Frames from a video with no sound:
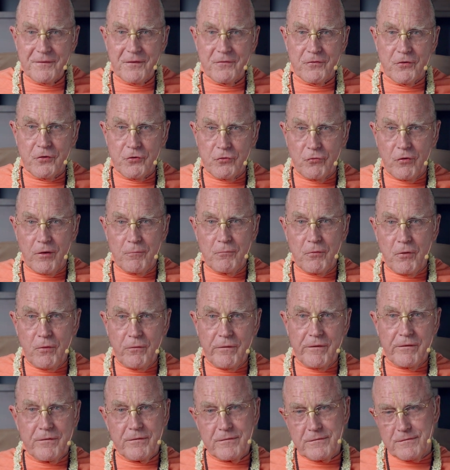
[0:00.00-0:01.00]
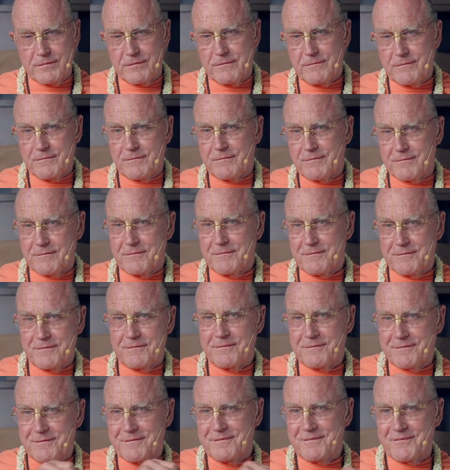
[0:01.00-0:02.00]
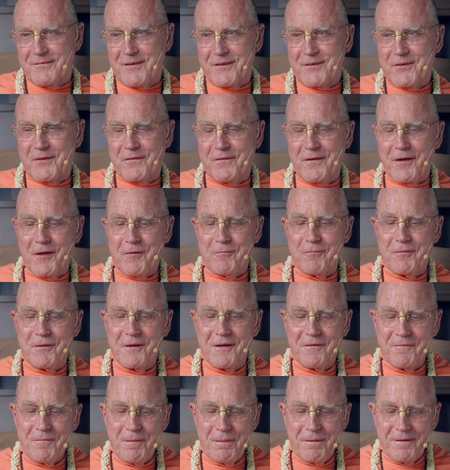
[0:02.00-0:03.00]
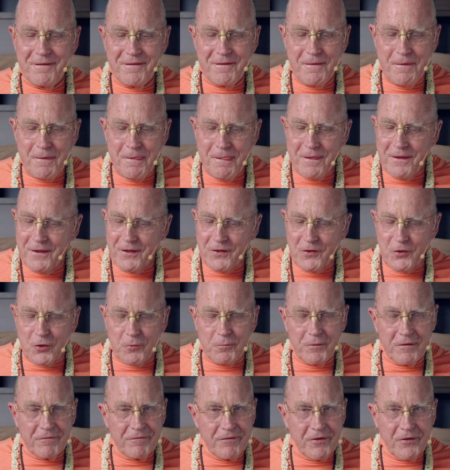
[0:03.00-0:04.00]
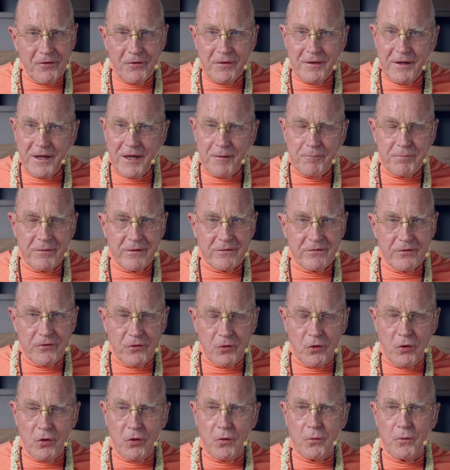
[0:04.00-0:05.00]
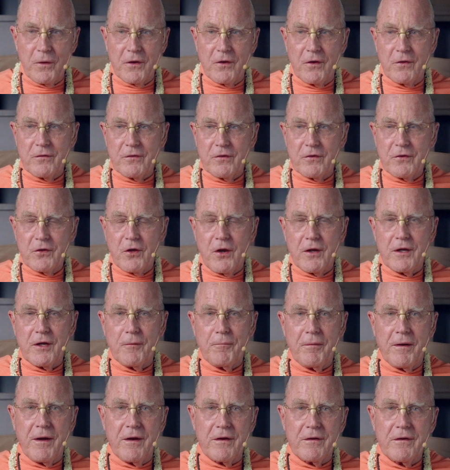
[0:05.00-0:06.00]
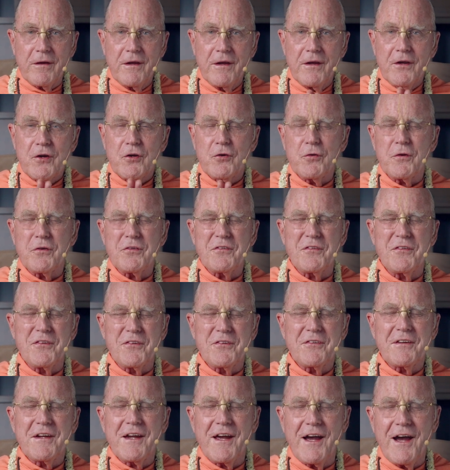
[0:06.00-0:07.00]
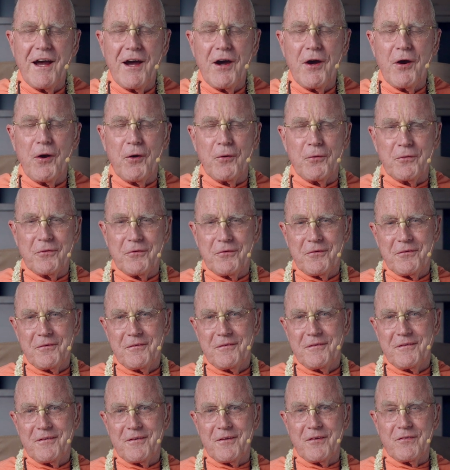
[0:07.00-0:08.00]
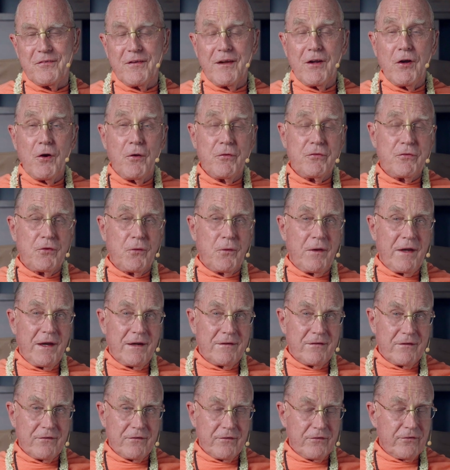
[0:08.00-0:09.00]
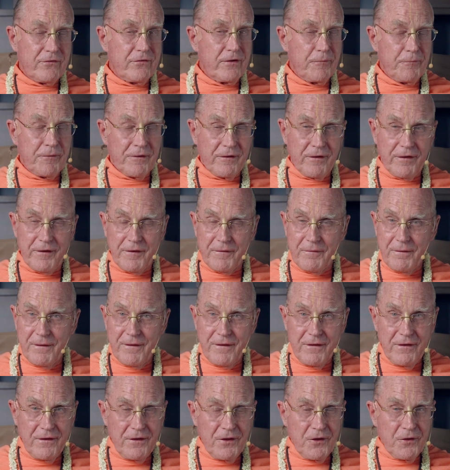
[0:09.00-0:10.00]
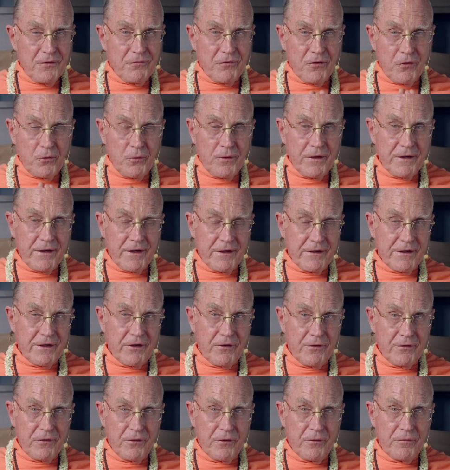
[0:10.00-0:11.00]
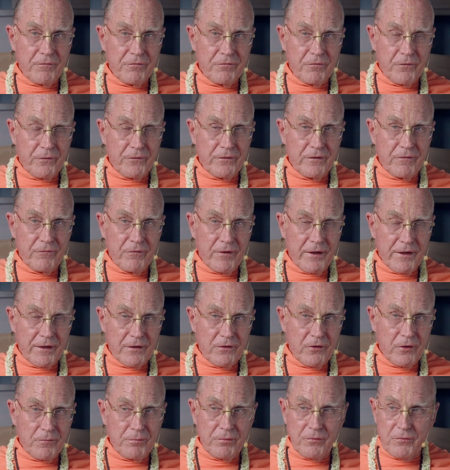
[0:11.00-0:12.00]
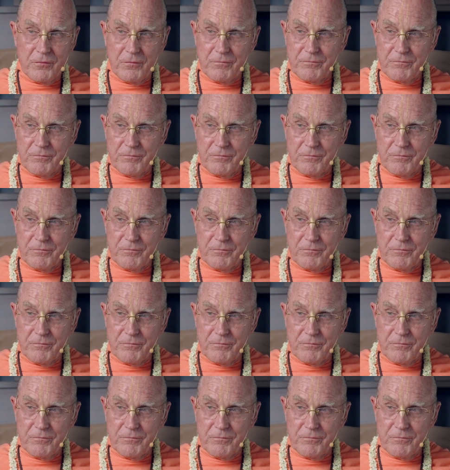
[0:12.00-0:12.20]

There's a drum roll here. What could that be? You'll be very happy to know we're going to talk about Krishna's cows, because they also act as a stimuli for awakening our love for the divine couple,